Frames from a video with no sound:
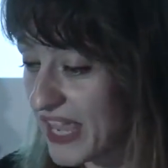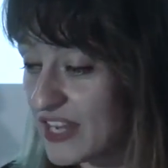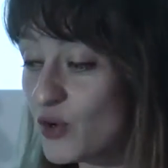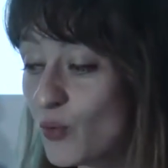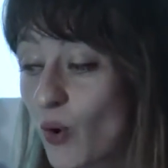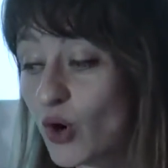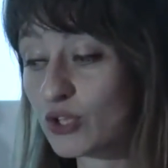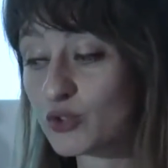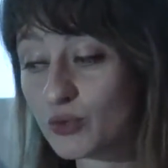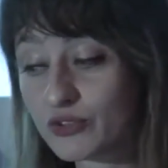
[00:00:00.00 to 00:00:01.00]
a new
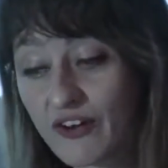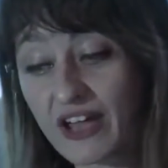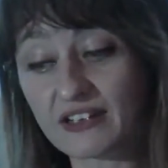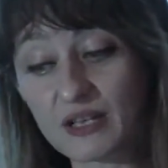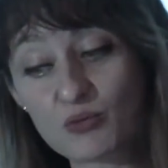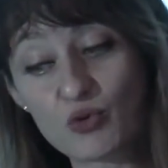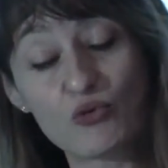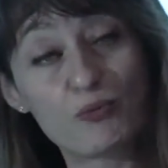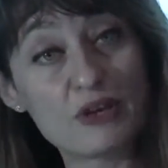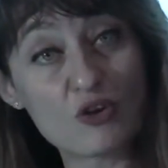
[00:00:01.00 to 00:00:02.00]
world would finally
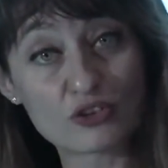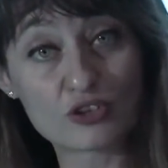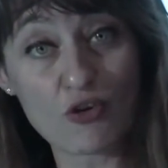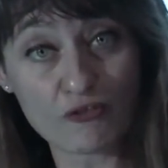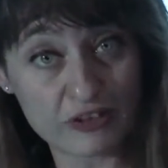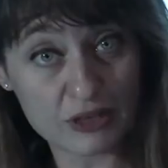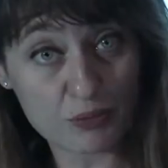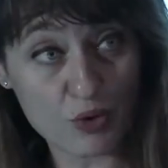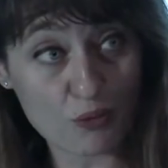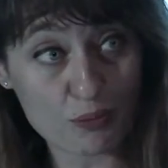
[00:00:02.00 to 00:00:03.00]
move beyond the
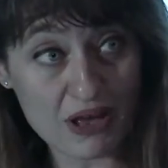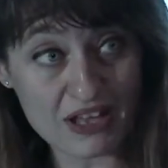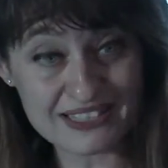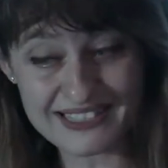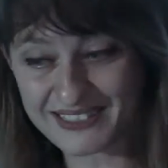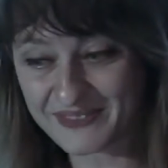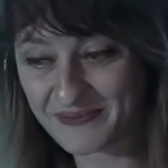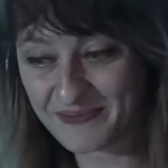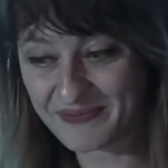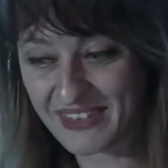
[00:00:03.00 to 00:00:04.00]
conflict-prone past.
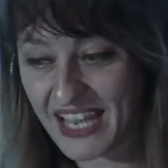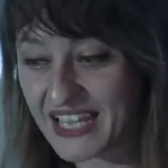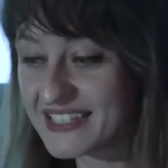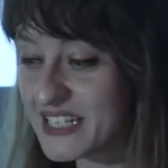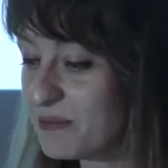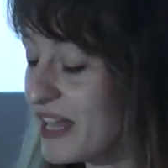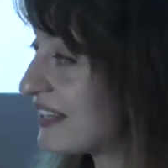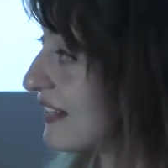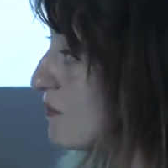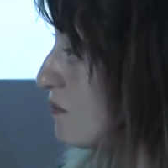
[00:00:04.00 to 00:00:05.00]
It seemed
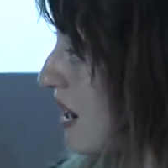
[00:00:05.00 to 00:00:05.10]
that